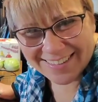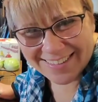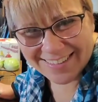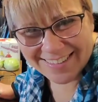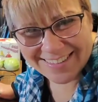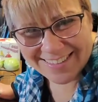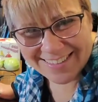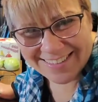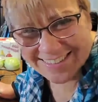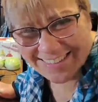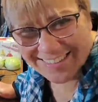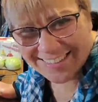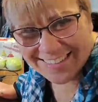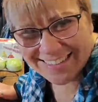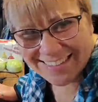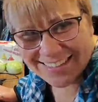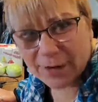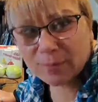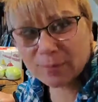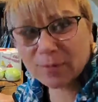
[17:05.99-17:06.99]
but
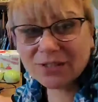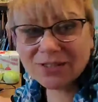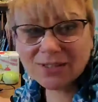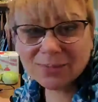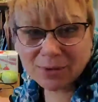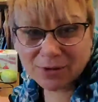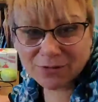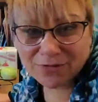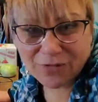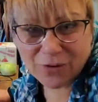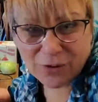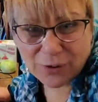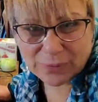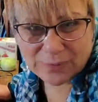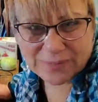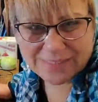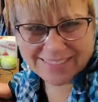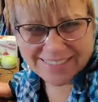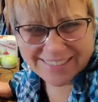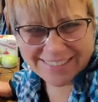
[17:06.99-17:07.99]
I'm using
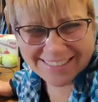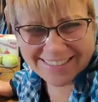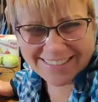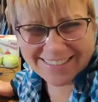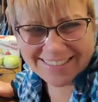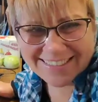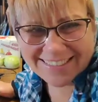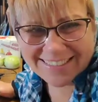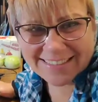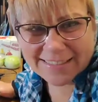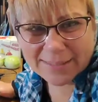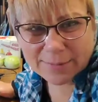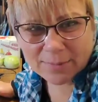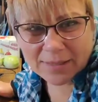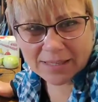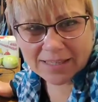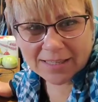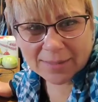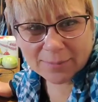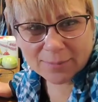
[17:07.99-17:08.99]
my phone, so I
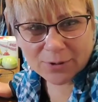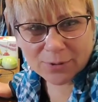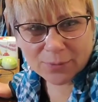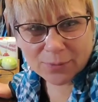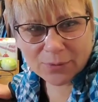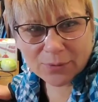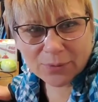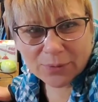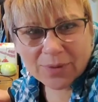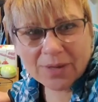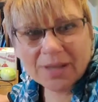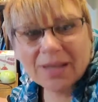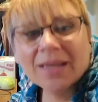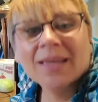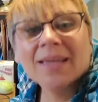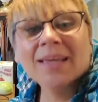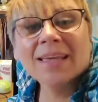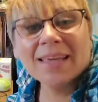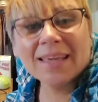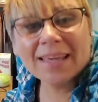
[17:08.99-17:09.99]
just seen something come
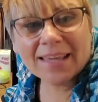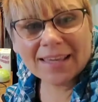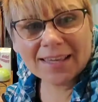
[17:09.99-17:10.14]
through,